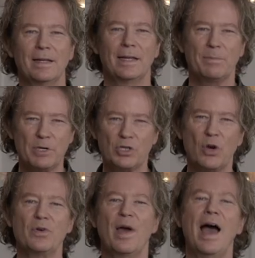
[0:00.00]
Let me
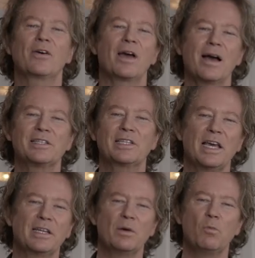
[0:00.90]
show you how God's
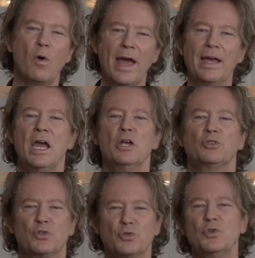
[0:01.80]
kingdom way
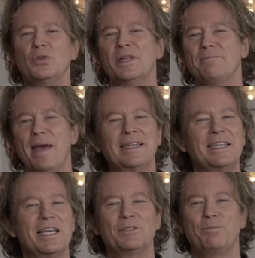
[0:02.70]
truly
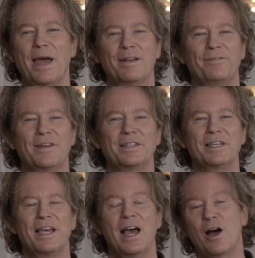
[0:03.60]
makes his
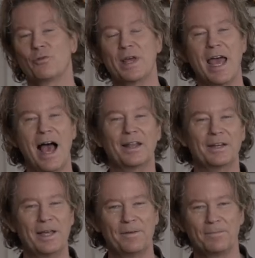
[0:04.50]
benefits a
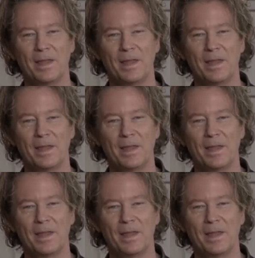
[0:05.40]
reality.